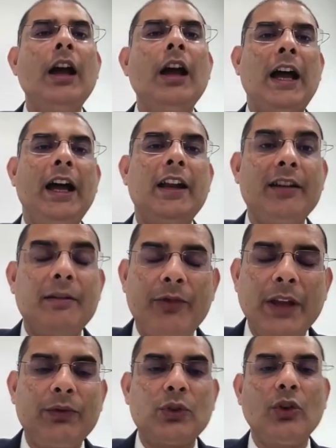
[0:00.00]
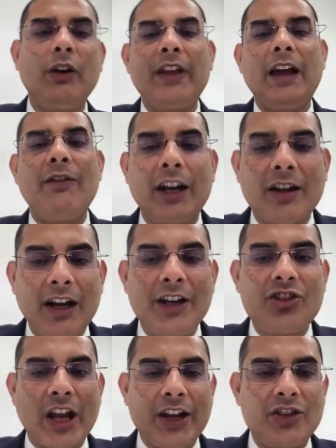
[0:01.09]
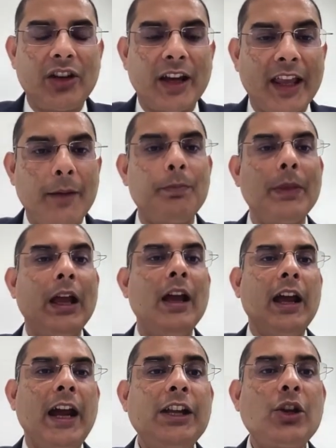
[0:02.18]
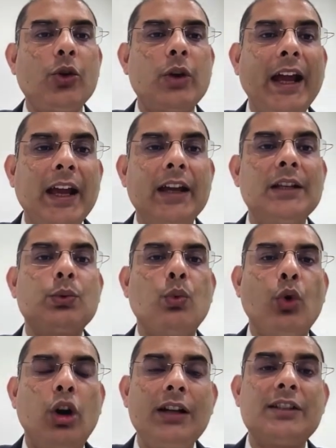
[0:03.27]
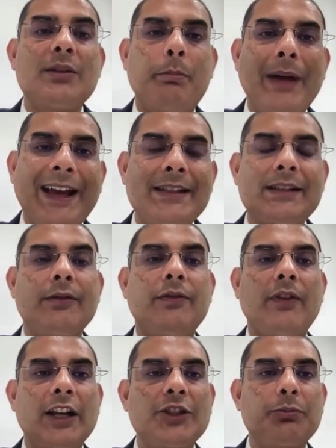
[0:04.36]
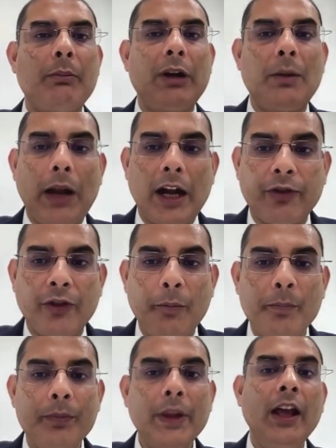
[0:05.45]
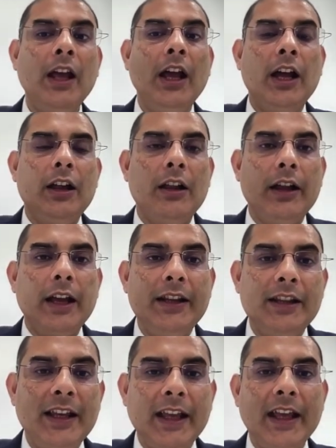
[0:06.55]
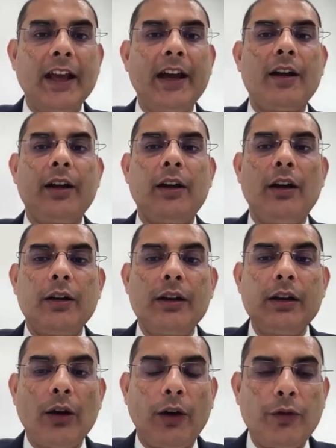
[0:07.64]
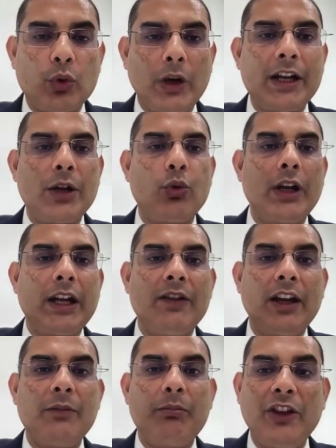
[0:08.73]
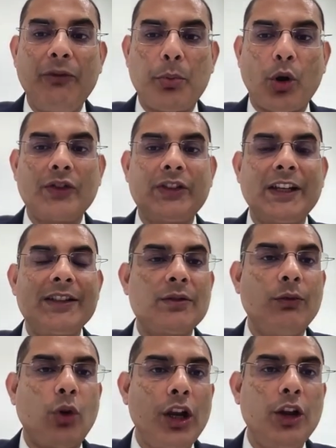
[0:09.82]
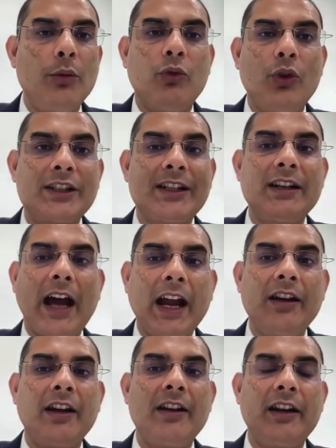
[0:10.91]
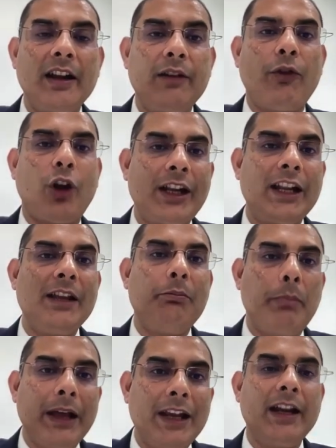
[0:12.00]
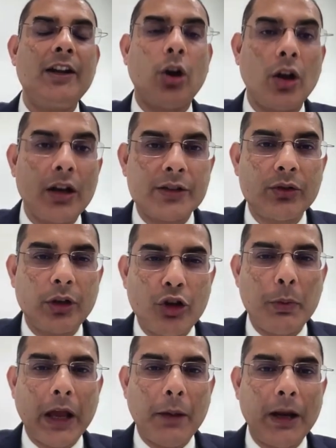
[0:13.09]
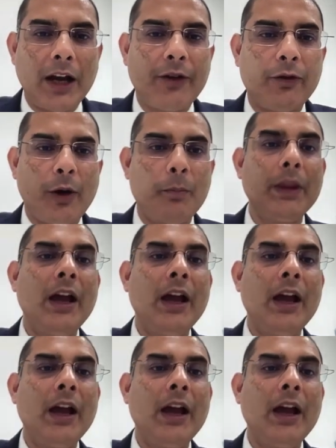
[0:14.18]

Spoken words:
And we have literally changed the game. It today is world's best fast payment platform. In the year of 2021, we've processed volume worth $940 billion on UPI platform.